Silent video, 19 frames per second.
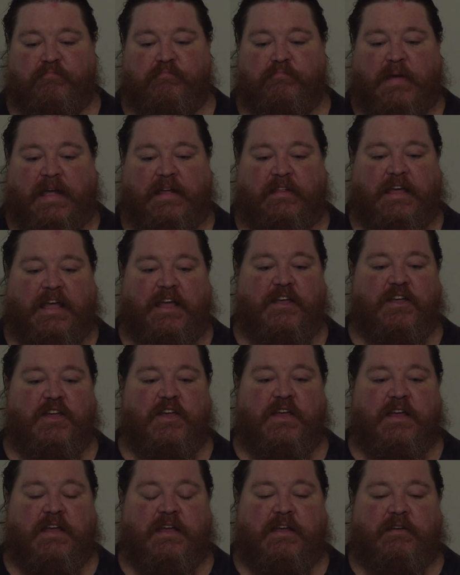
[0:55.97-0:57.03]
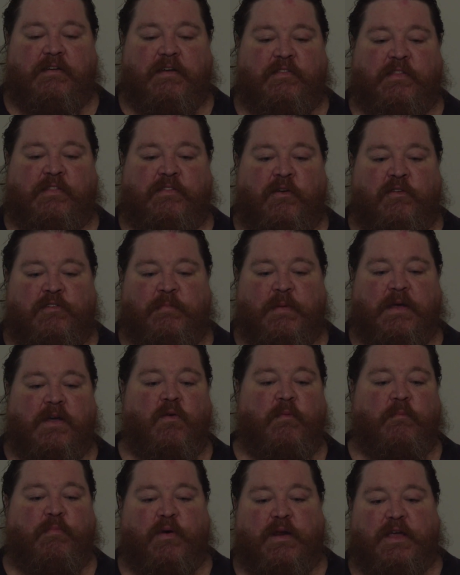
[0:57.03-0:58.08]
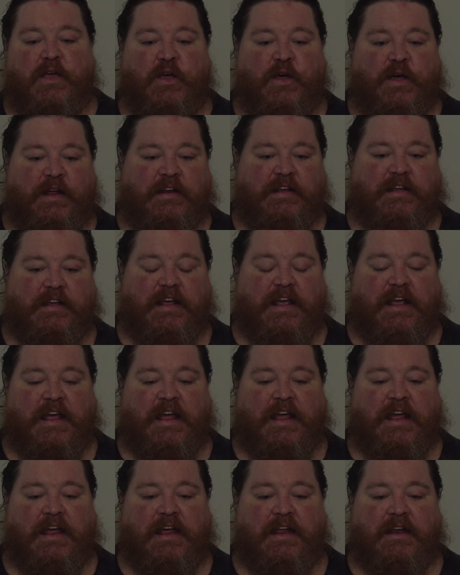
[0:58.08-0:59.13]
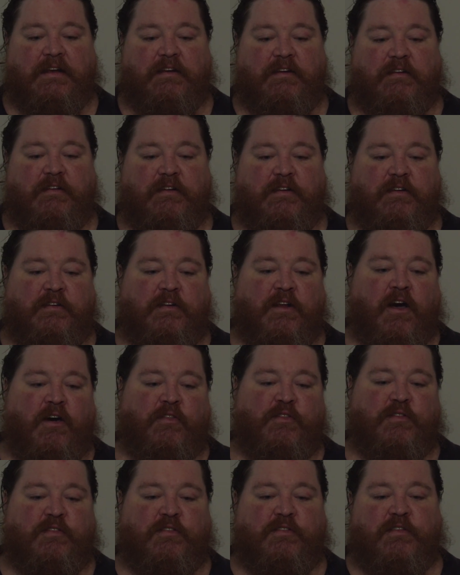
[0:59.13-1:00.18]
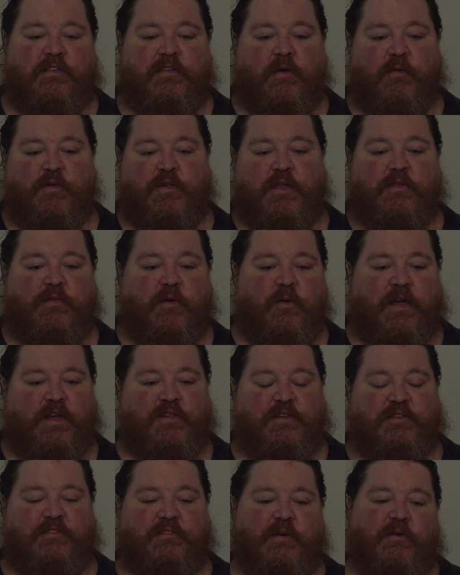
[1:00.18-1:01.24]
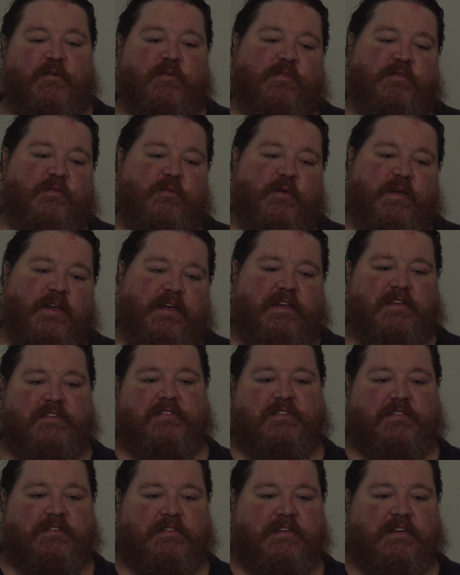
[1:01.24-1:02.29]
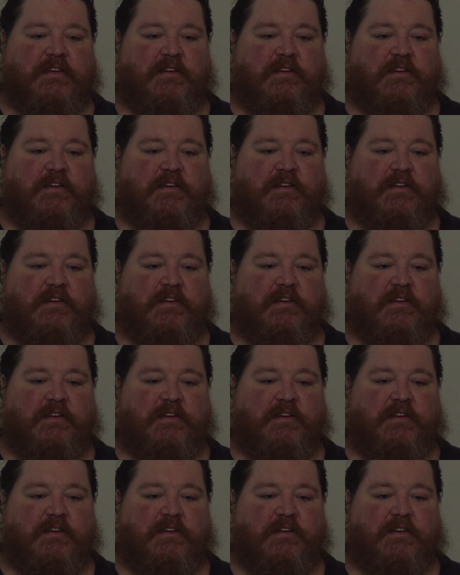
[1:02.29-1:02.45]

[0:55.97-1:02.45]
mainly, those have been going pretty good. And all the donations going through his